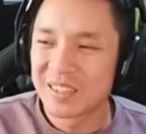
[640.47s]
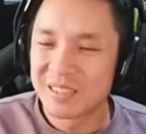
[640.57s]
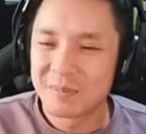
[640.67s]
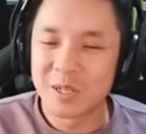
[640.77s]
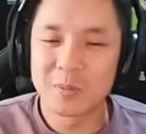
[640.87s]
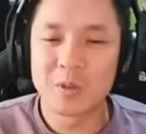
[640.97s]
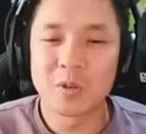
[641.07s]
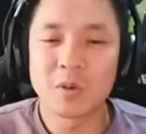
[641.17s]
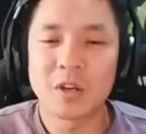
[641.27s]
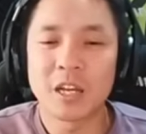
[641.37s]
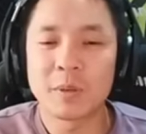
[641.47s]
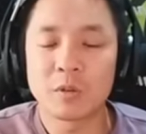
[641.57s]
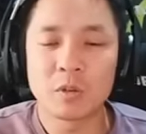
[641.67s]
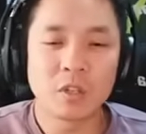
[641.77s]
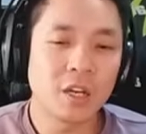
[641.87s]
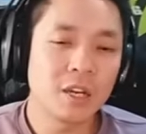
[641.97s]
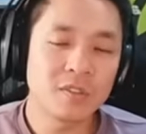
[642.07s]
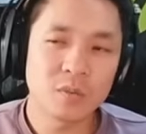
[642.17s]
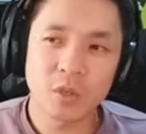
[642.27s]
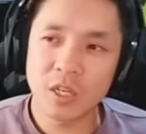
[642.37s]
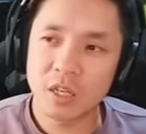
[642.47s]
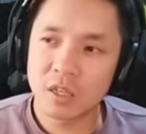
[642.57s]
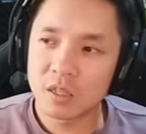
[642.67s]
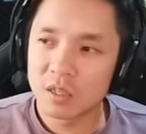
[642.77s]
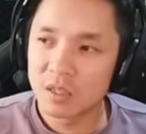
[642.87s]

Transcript: But hope you're doing well, Anime Ruin Lives. We are